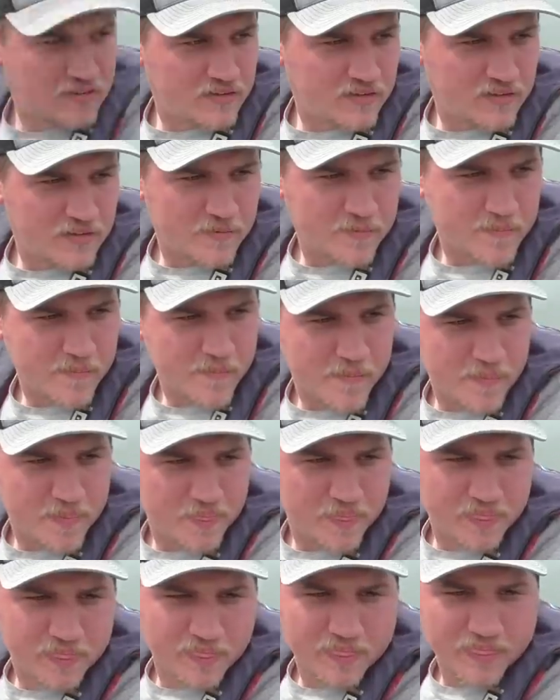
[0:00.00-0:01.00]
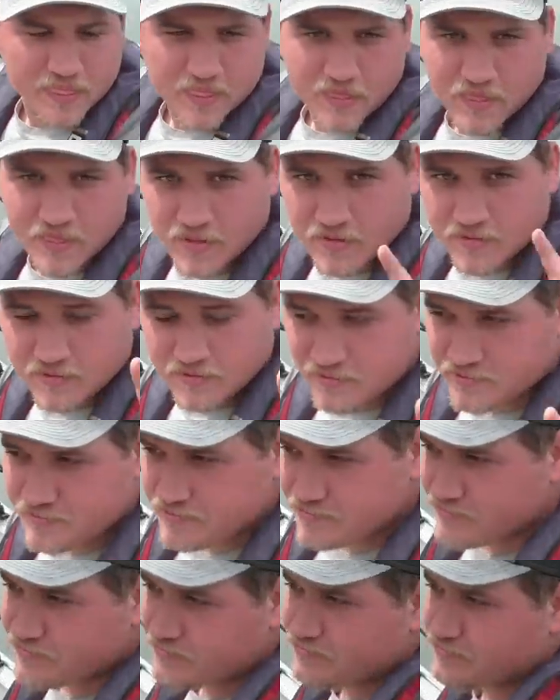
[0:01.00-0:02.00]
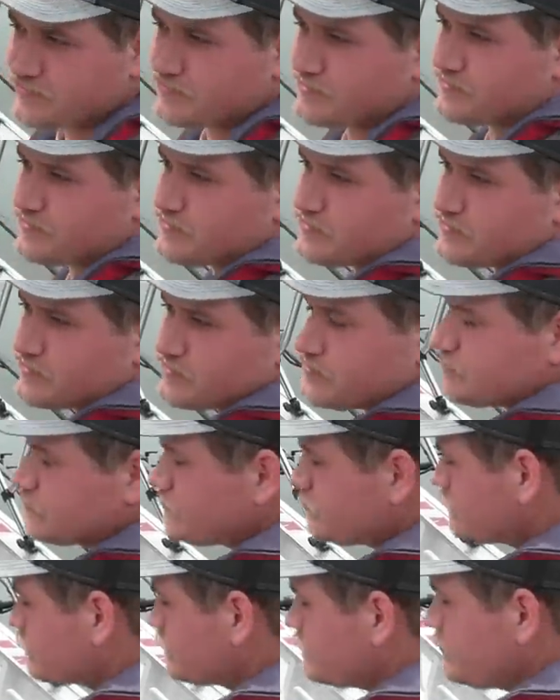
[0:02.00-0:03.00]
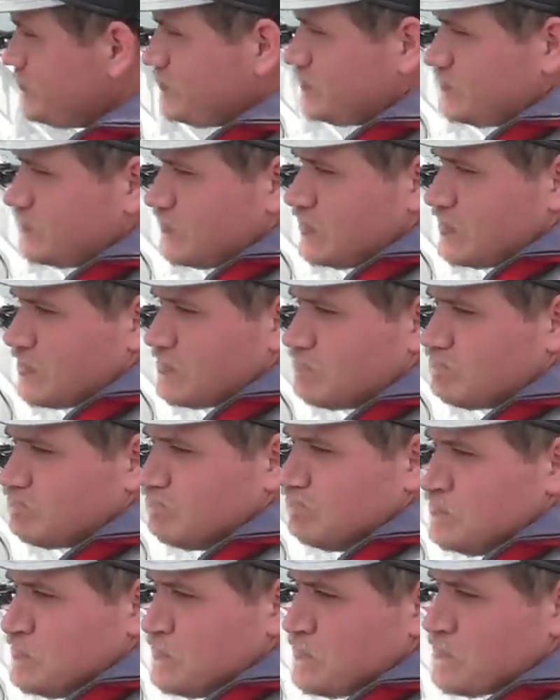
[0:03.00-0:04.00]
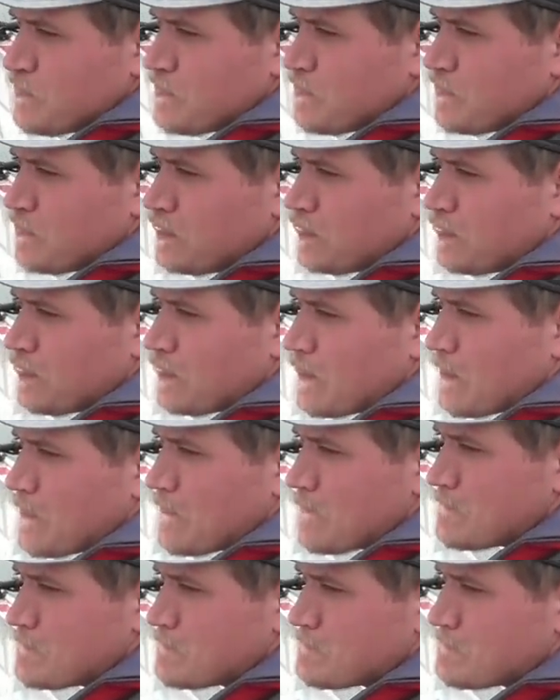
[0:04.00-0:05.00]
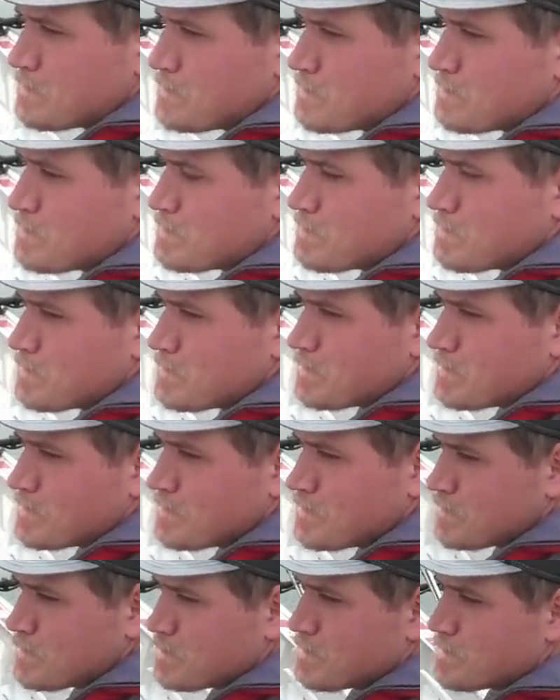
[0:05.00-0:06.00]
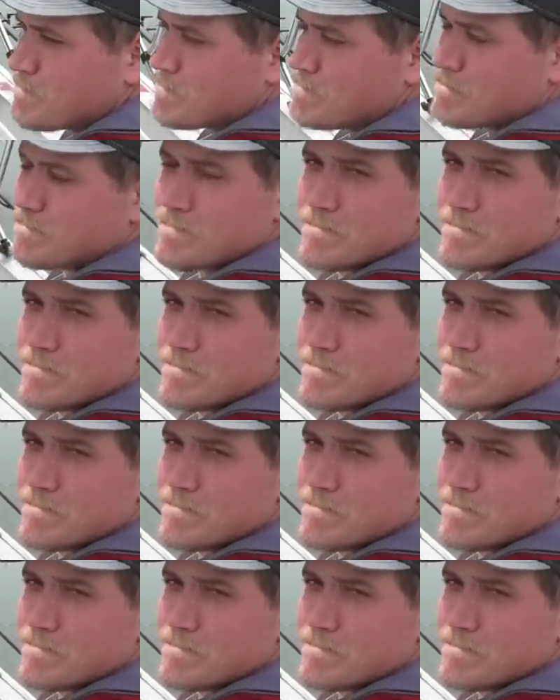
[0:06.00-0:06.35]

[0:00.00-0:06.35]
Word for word: So with me always, Adam Brown, Adam Brown Adventures. So you've drew the